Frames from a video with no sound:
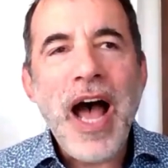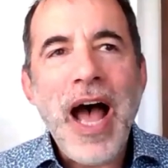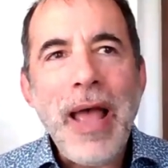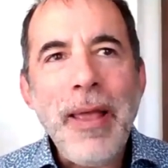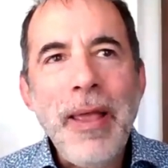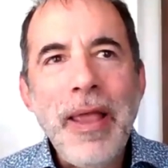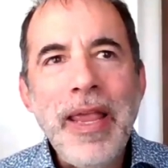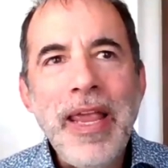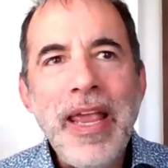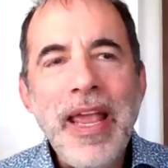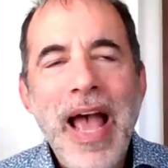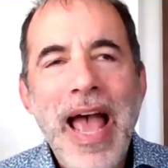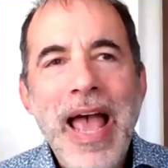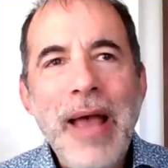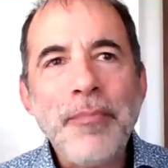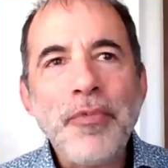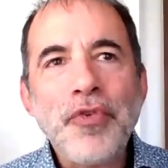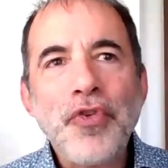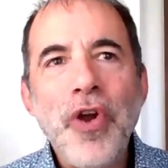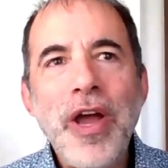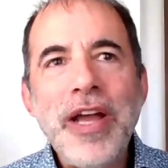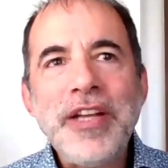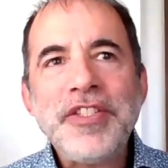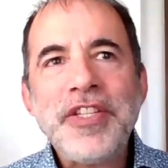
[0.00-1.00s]
I am
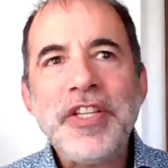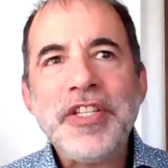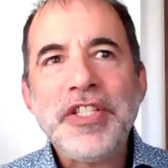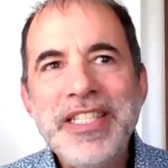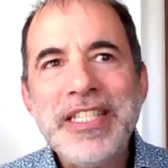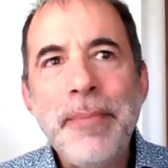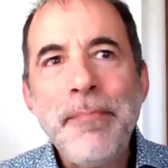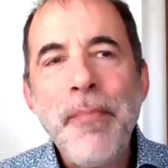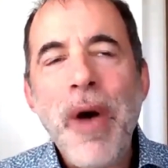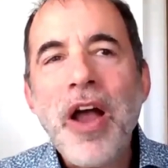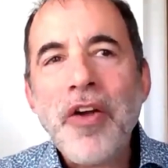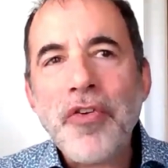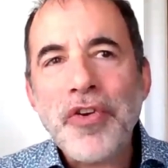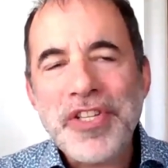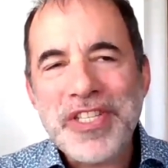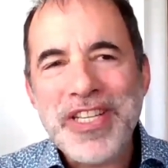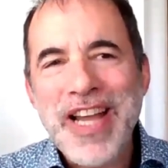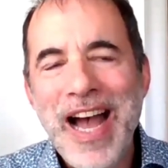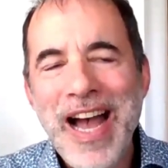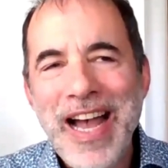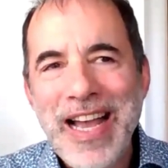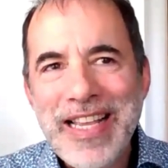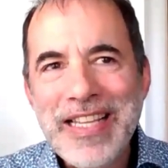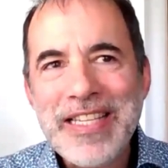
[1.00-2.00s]
trying to
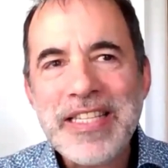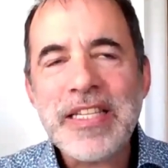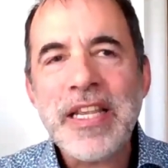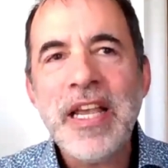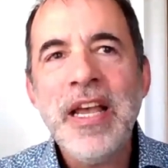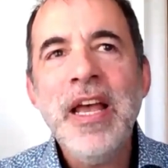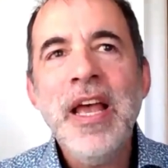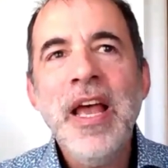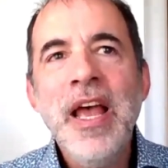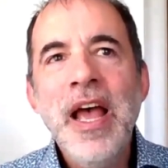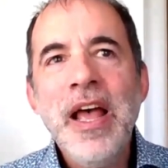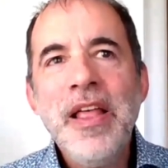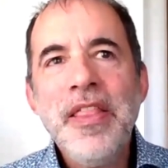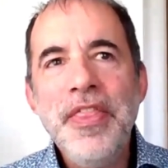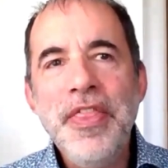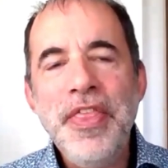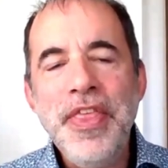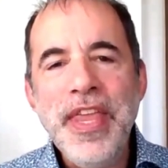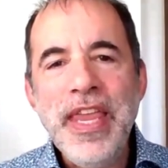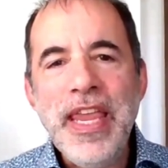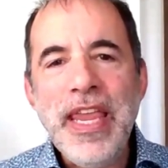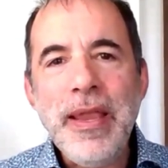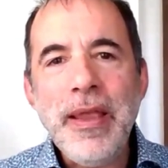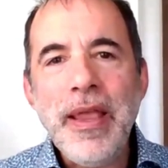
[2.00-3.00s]
democratize
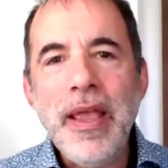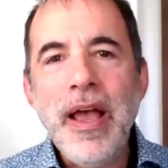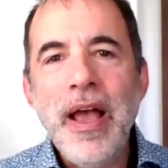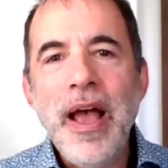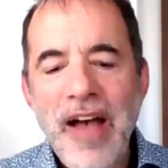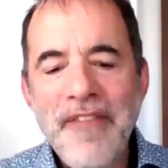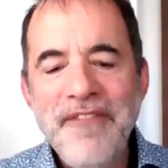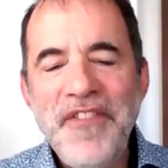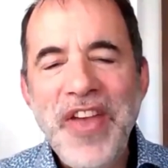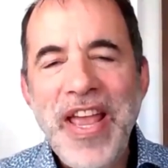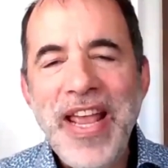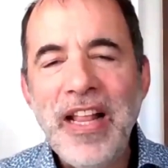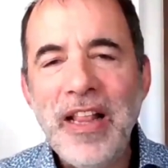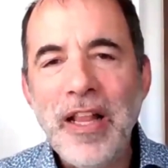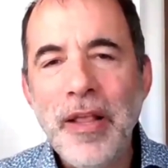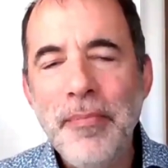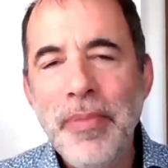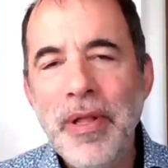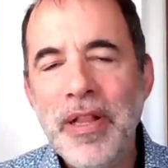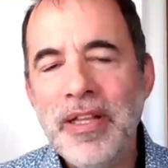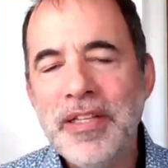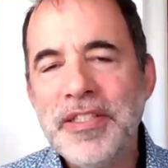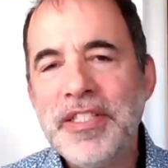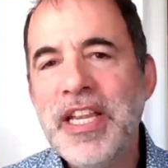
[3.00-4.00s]
the
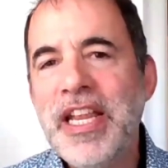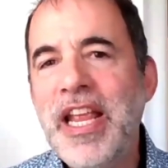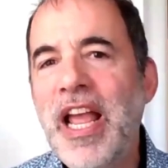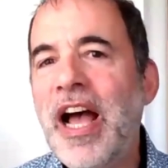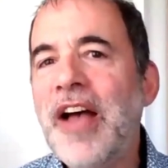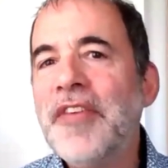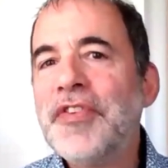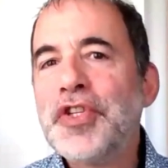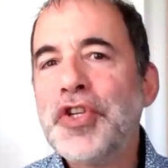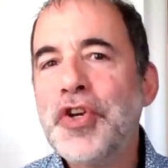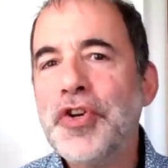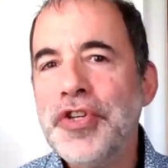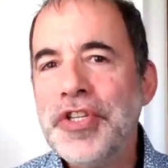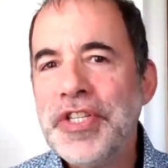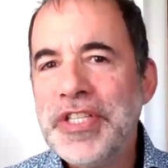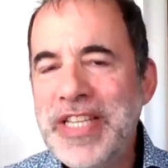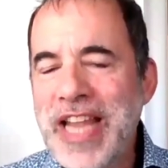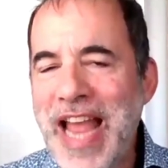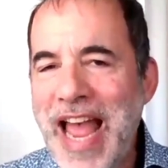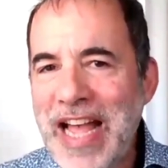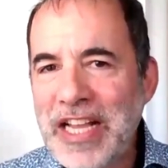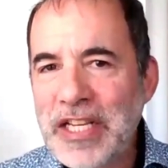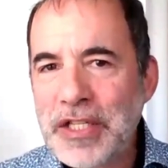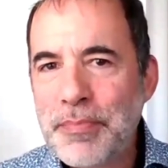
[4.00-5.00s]
availability of certain
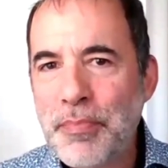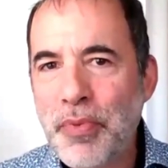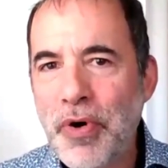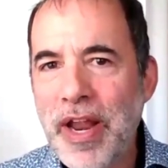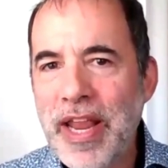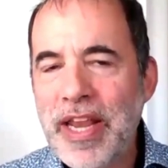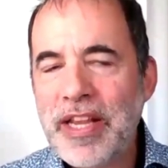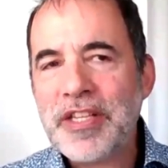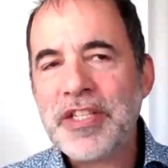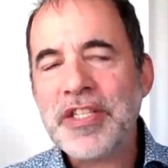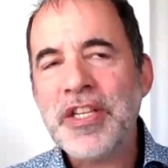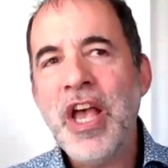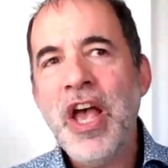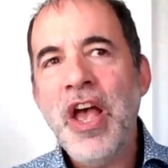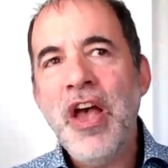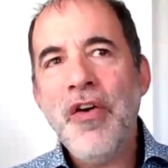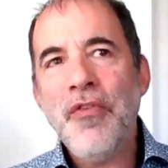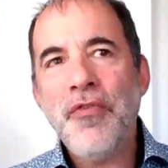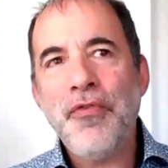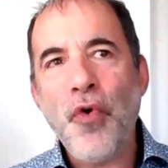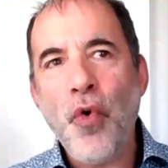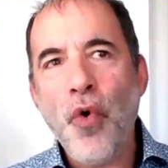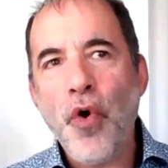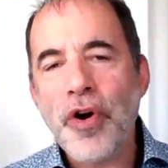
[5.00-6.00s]
tax breaks
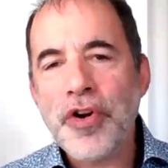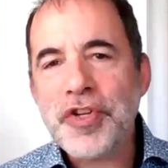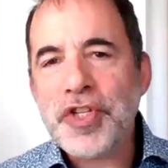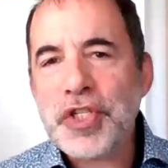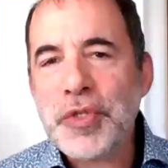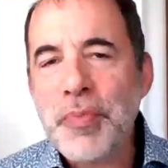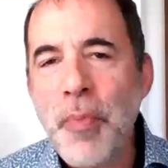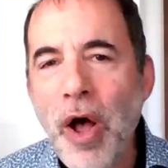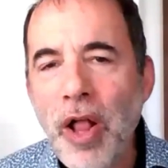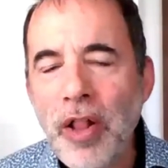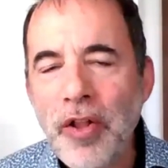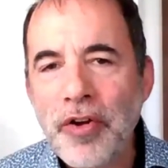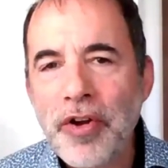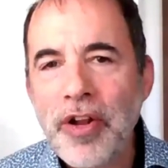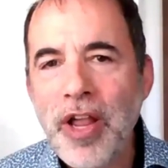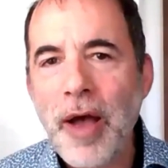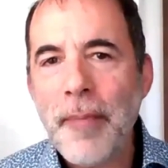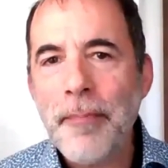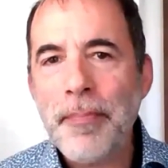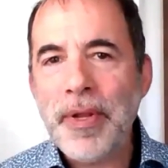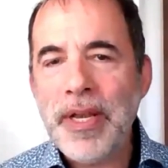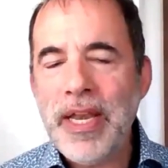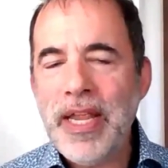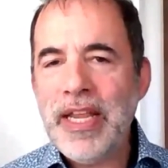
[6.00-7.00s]
for smaller
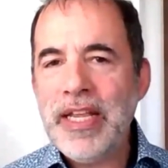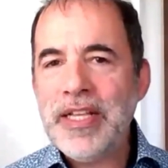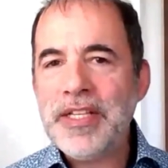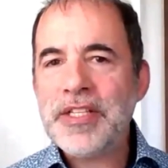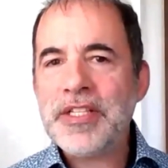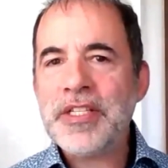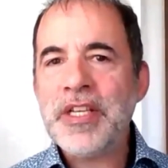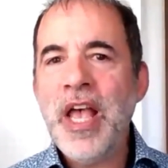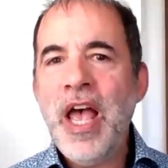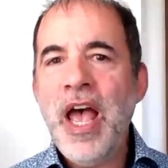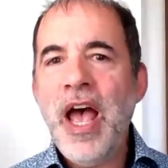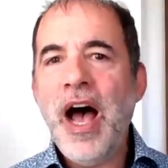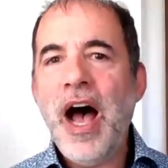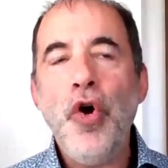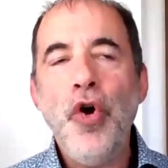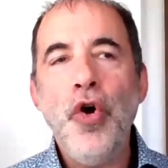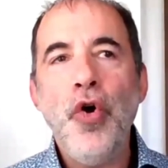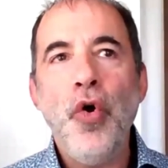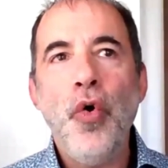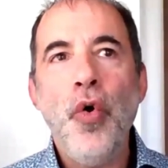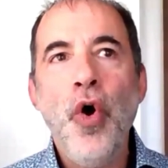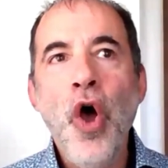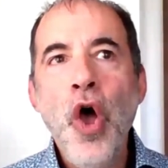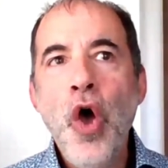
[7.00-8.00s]
companies
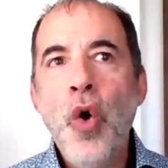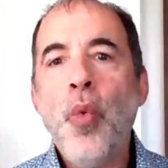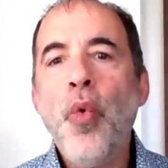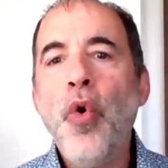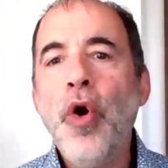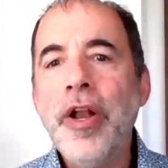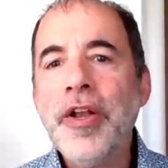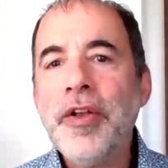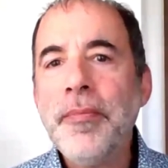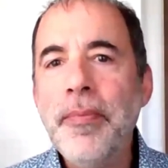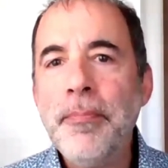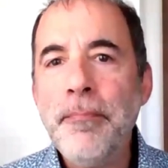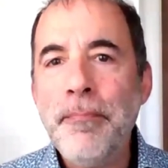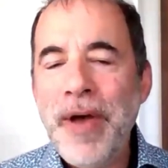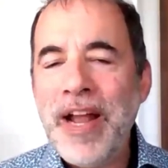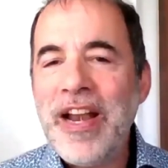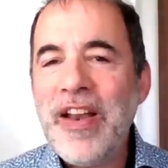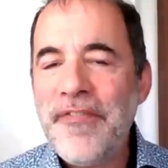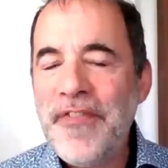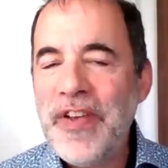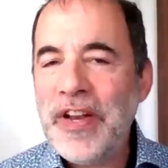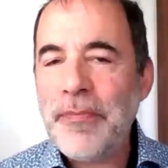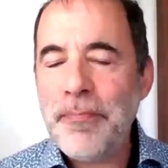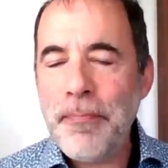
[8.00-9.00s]
who would
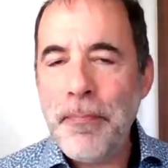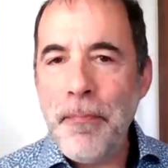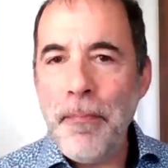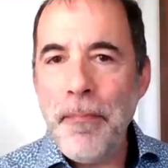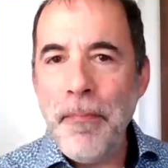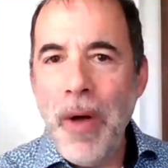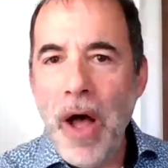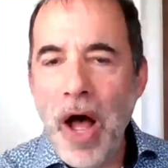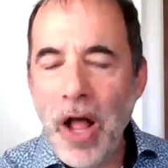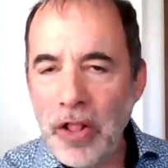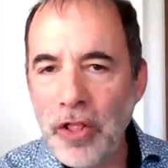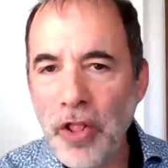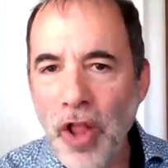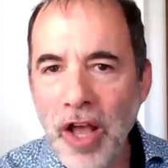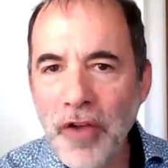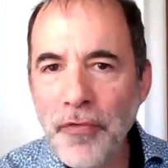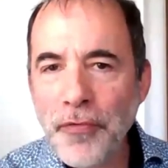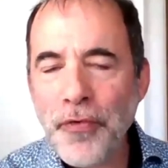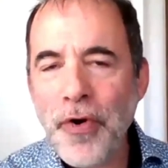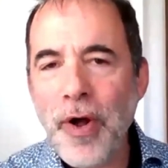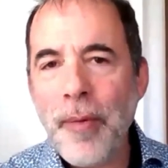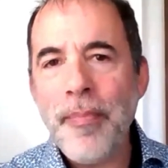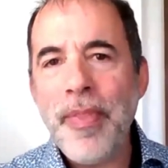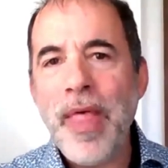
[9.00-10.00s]
benefit a
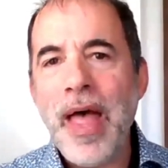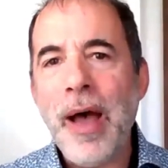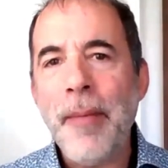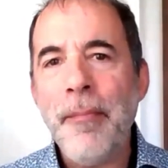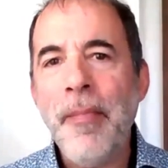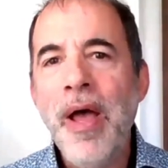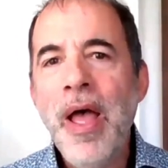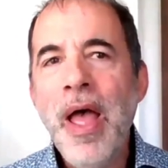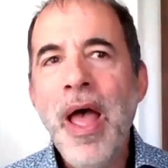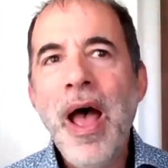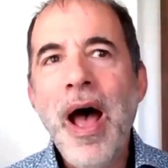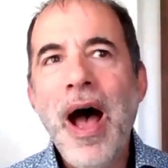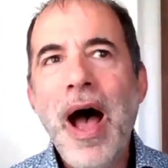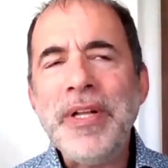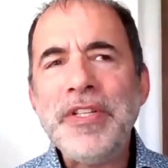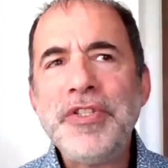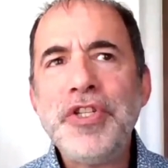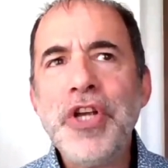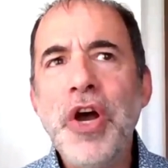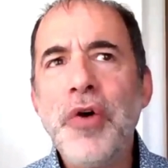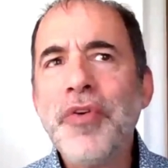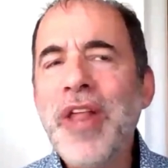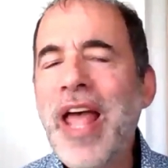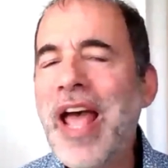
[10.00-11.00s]
lot from them,
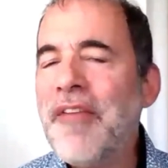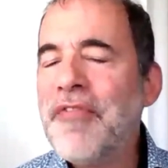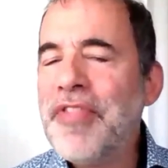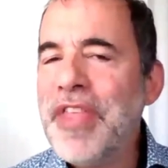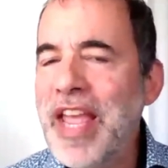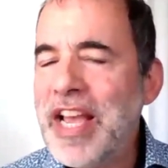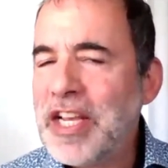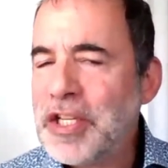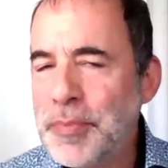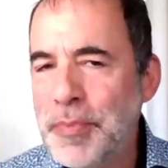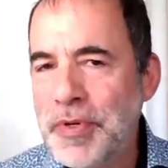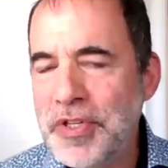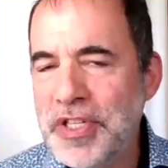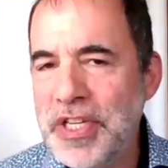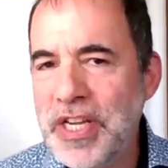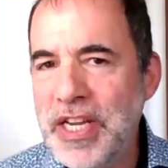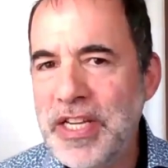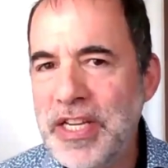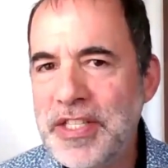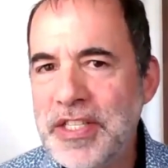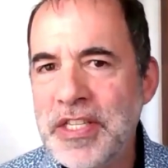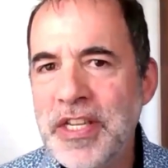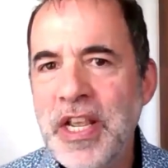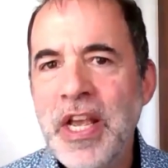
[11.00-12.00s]
but don't have the
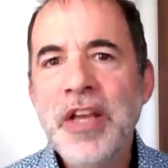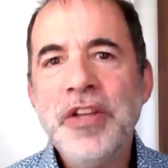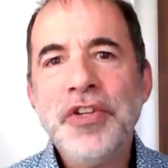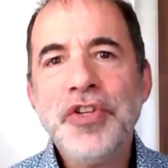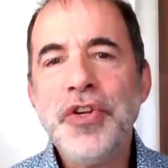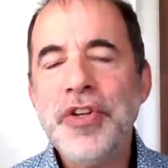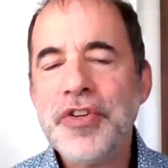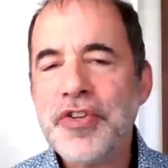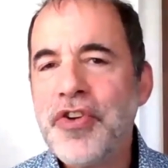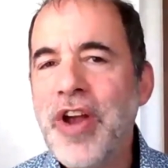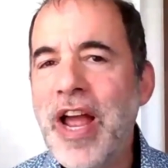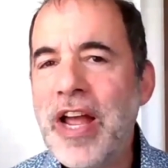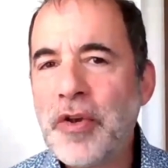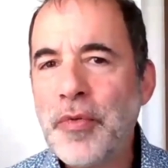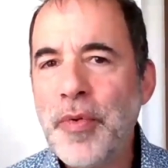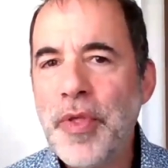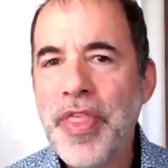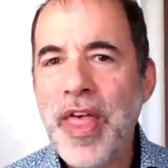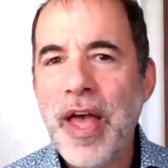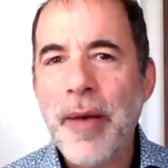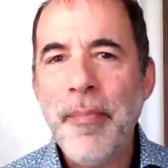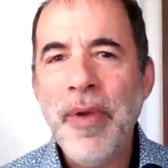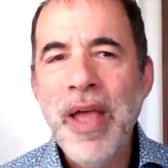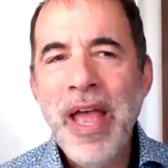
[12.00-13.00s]
expertise to interact
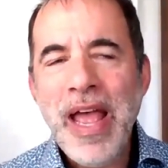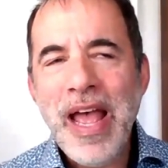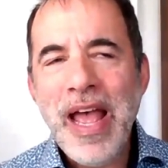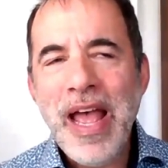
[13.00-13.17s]
with them.